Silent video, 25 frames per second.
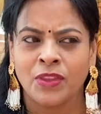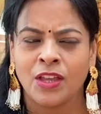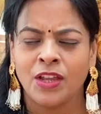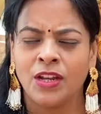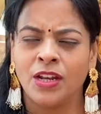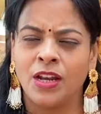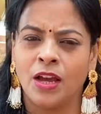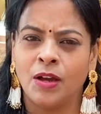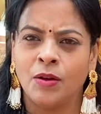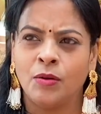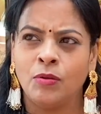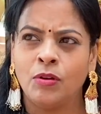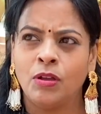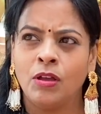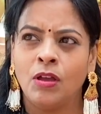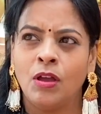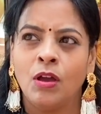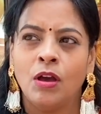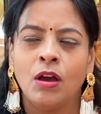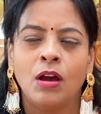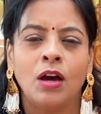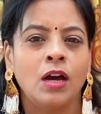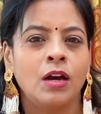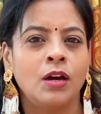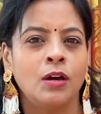Now,
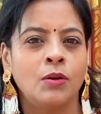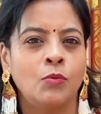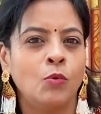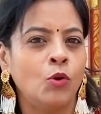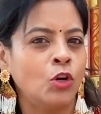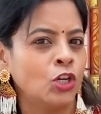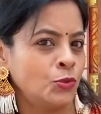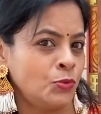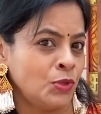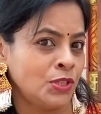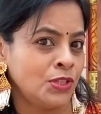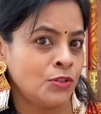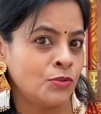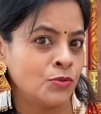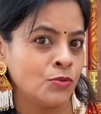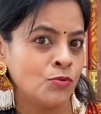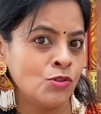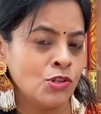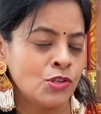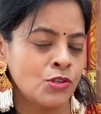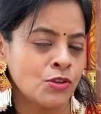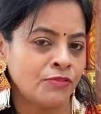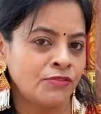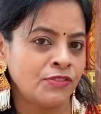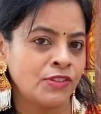what were the
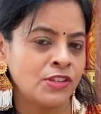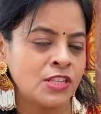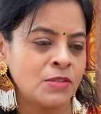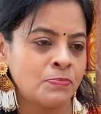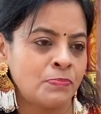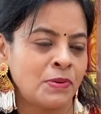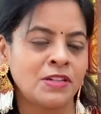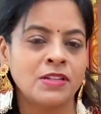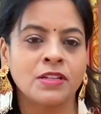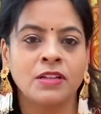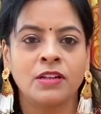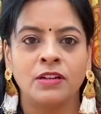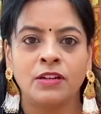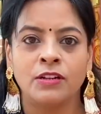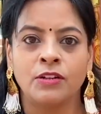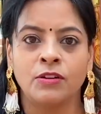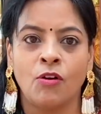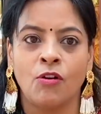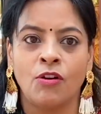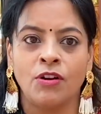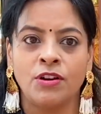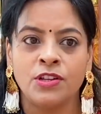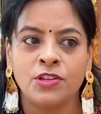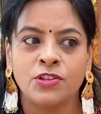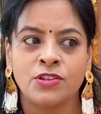rules of this particular
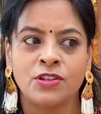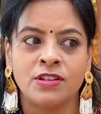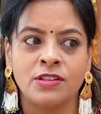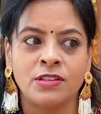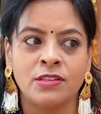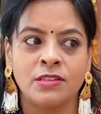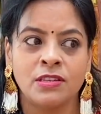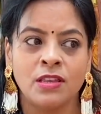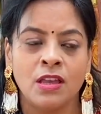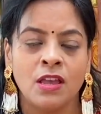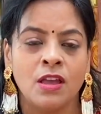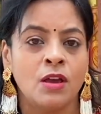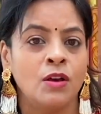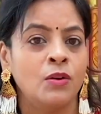auditions?